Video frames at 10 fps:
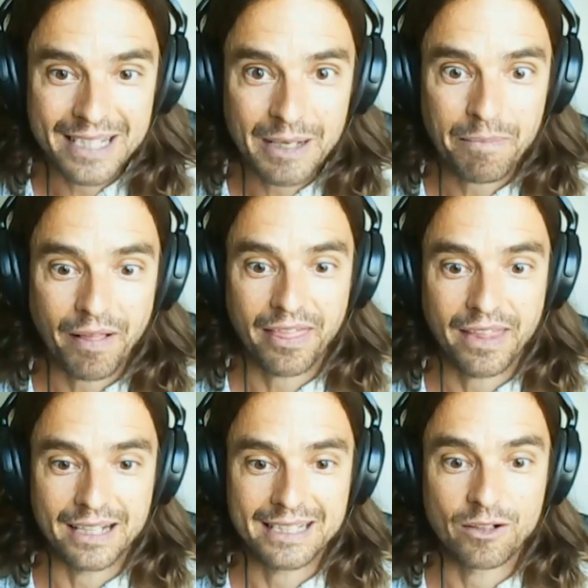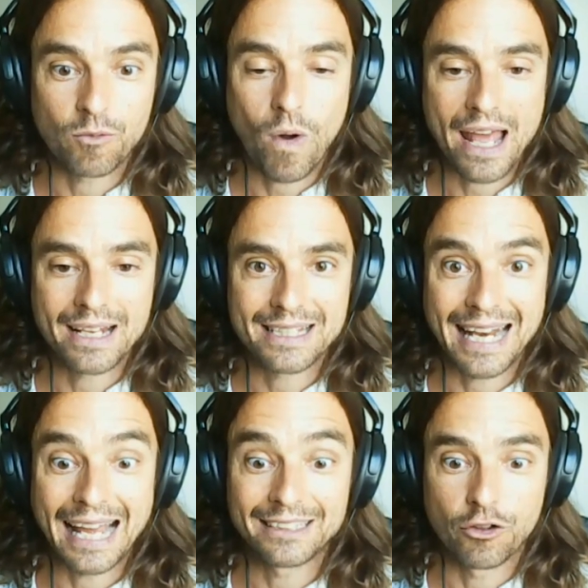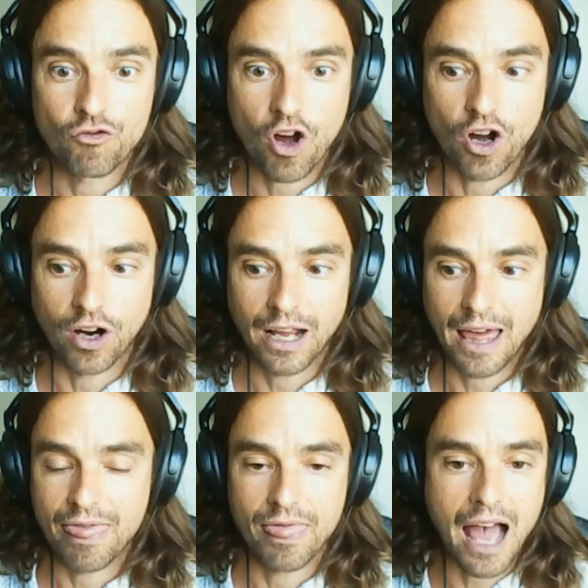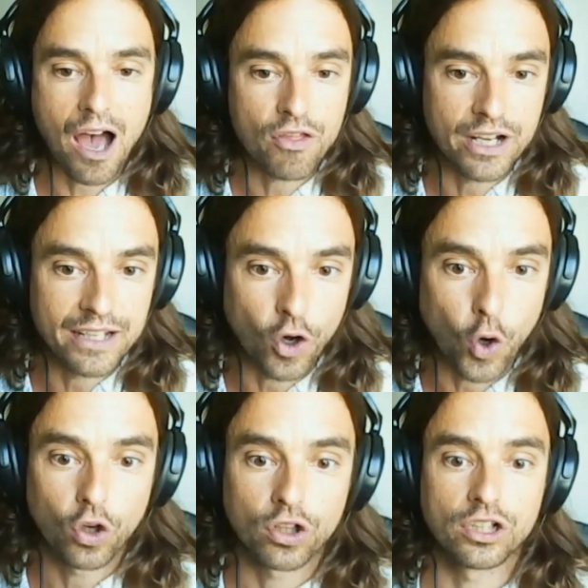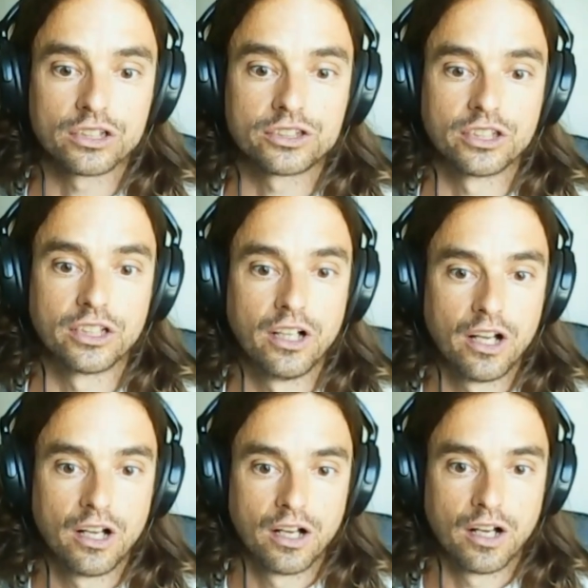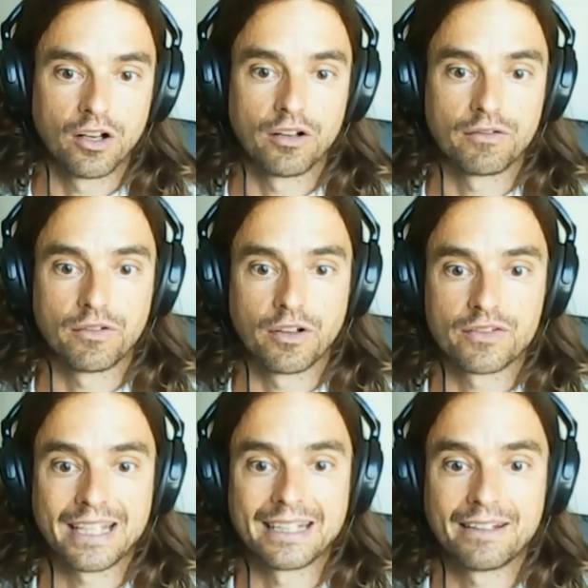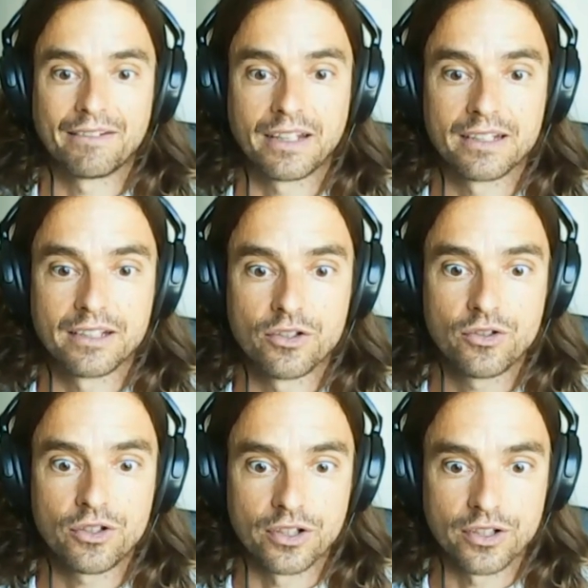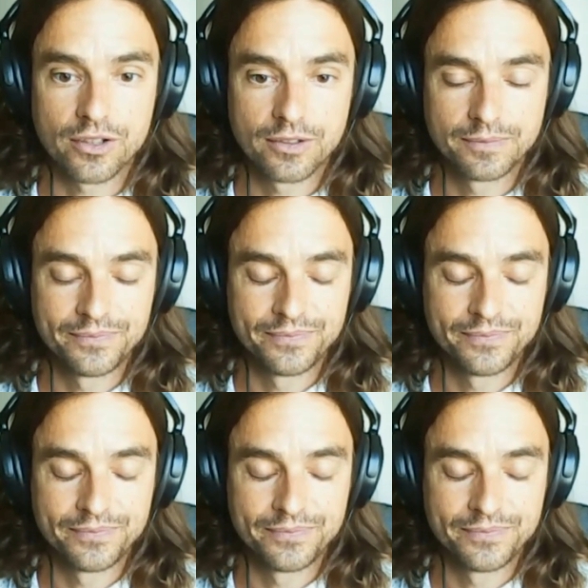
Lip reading: simple things that went slightly wrong, and now they're in the whole culture of scientific institutions.